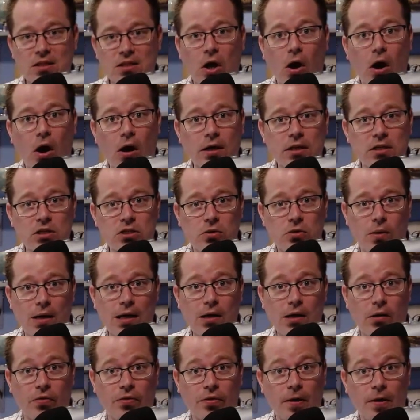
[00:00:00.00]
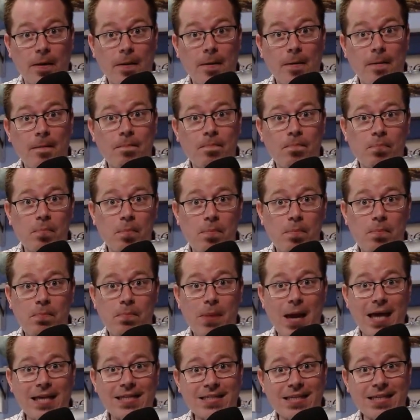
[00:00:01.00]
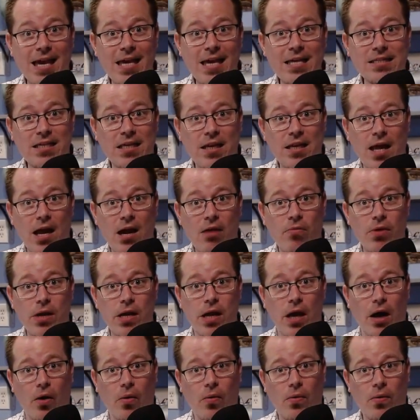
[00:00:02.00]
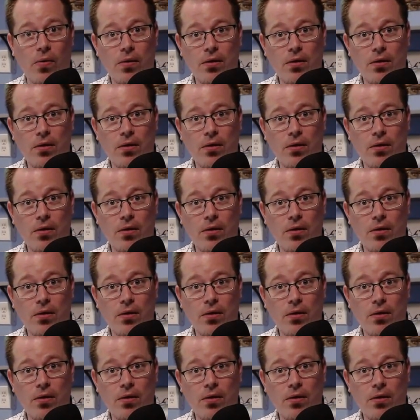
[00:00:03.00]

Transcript: to August 12th. Best case scenario